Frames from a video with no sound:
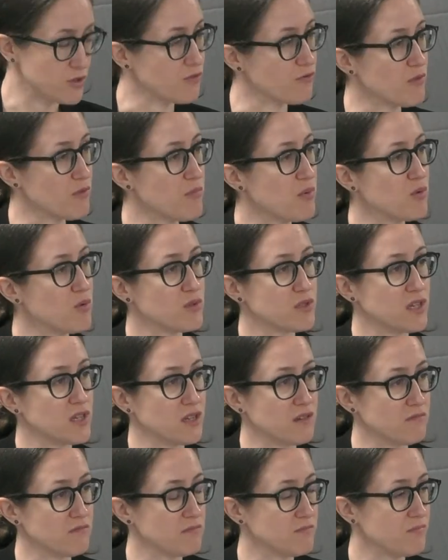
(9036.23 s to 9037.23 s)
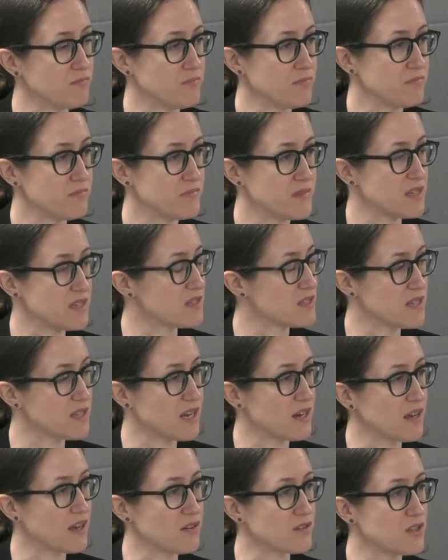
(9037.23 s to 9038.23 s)
of reporting didn't
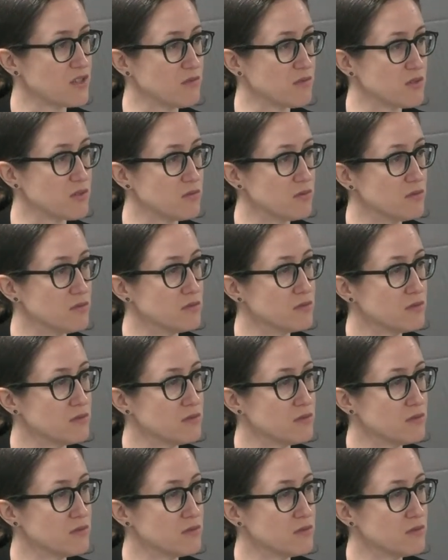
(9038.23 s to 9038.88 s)
stand out to you at all?